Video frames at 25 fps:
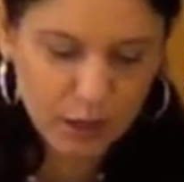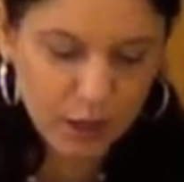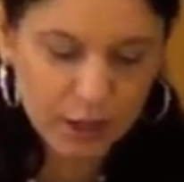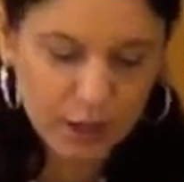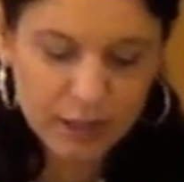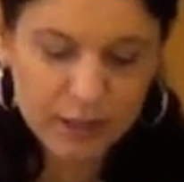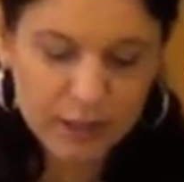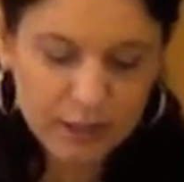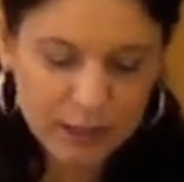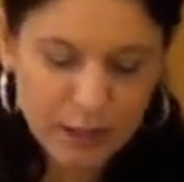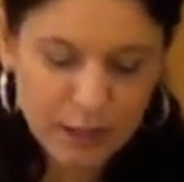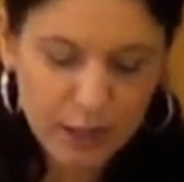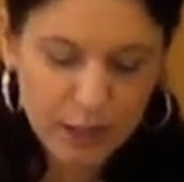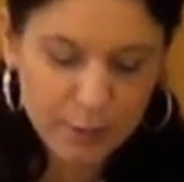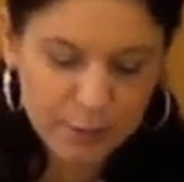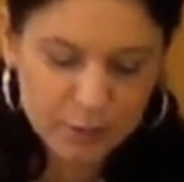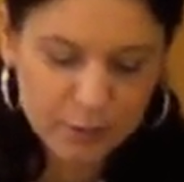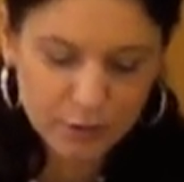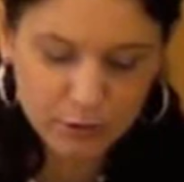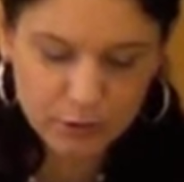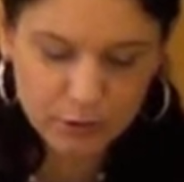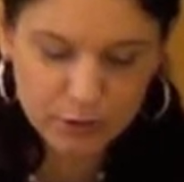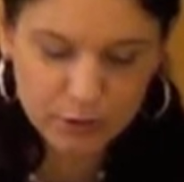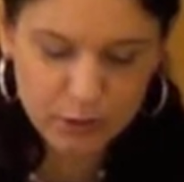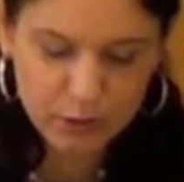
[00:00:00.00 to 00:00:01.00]
in the
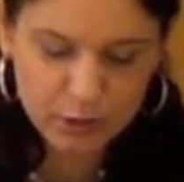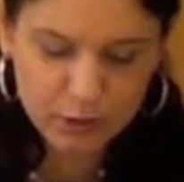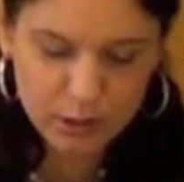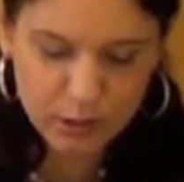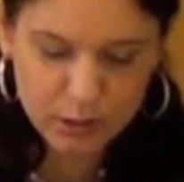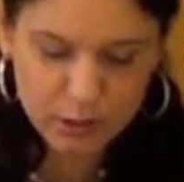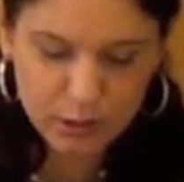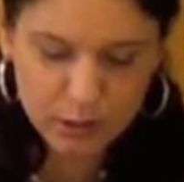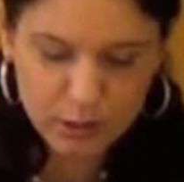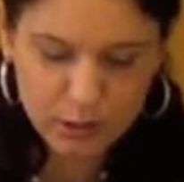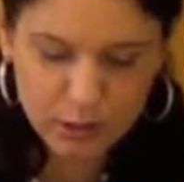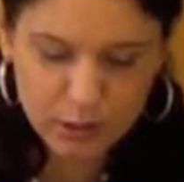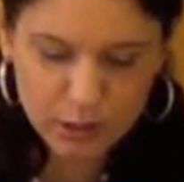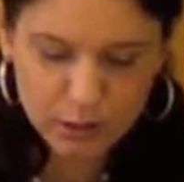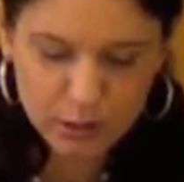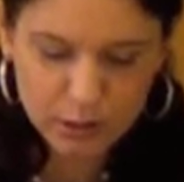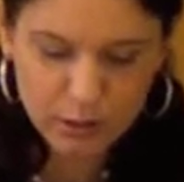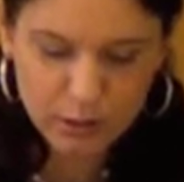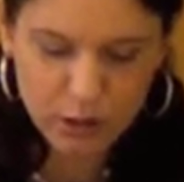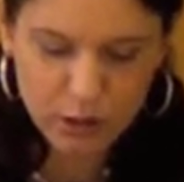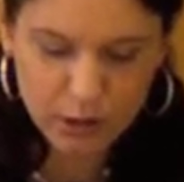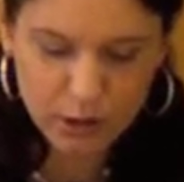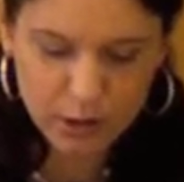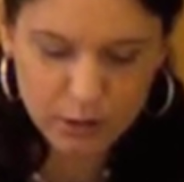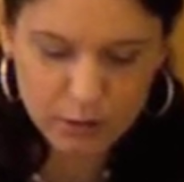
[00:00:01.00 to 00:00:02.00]
capsules, and
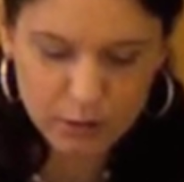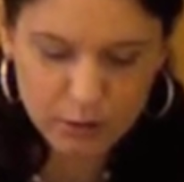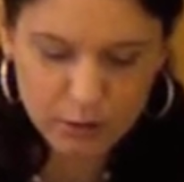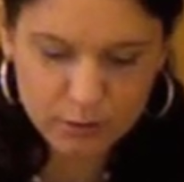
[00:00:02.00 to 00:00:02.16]
not